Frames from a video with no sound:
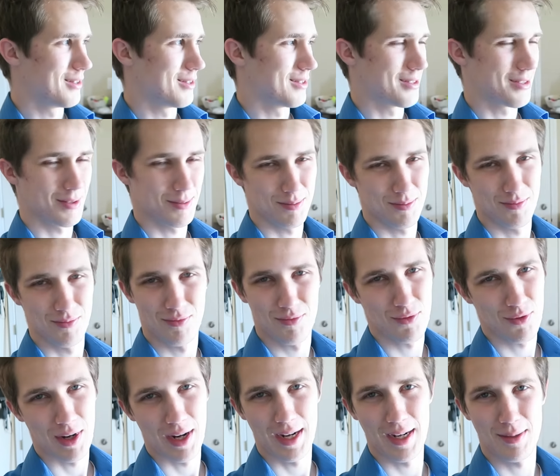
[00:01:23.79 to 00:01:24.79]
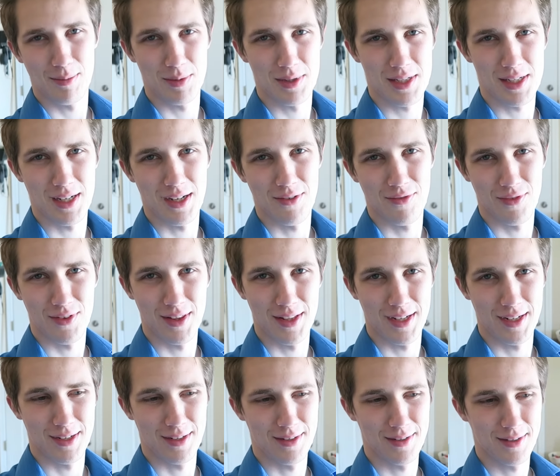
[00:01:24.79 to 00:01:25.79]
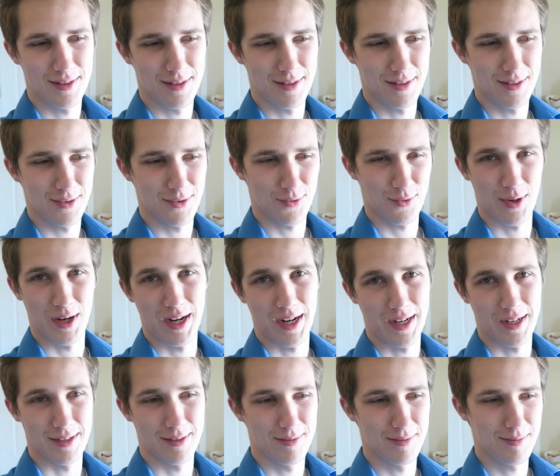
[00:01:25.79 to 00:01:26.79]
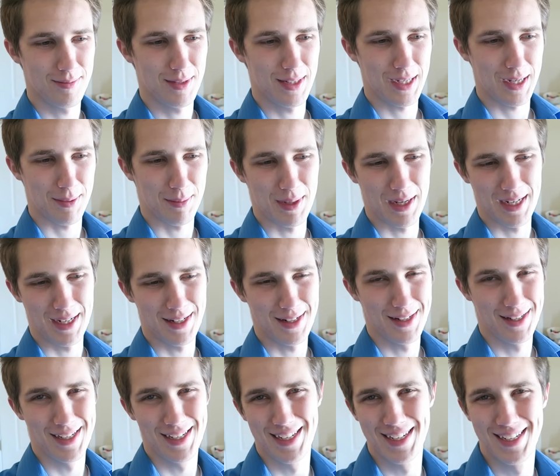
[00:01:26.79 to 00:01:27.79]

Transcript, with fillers: some random stuff and then ran like a mile.